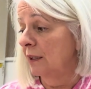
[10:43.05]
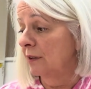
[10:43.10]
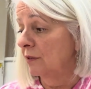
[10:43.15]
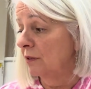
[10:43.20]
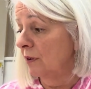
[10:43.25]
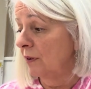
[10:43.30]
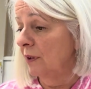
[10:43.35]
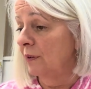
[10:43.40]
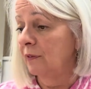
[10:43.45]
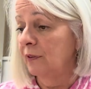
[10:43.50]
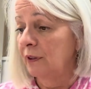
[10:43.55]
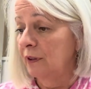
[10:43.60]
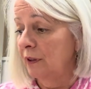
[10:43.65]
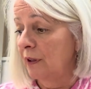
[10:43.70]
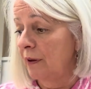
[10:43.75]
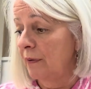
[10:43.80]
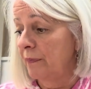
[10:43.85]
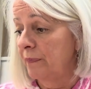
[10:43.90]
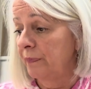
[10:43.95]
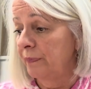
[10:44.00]
so even
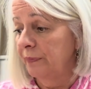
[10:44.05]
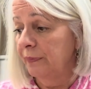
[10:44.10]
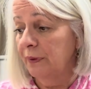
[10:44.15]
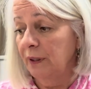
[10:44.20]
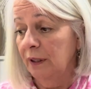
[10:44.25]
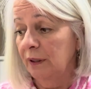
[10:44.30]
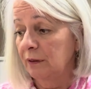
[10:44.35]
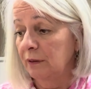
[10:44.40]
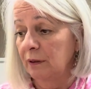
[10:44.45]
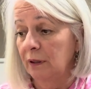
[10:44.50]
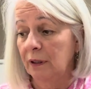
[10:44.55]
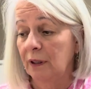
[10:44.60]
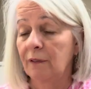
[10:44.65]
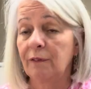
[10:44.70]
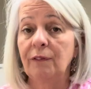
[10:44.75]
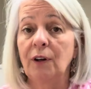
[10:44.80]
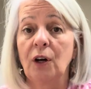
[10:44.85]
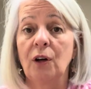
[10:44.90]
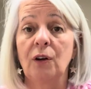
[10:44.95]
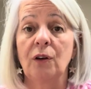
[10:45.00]
like a
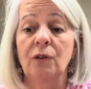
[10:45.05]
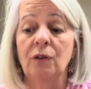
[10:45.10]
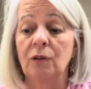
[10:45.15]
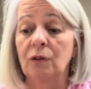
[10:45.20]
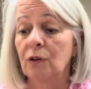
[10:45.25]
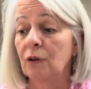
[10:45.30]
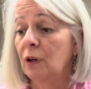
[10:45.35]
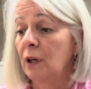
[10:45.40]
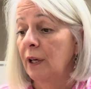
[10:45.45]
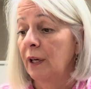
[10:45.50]
phone or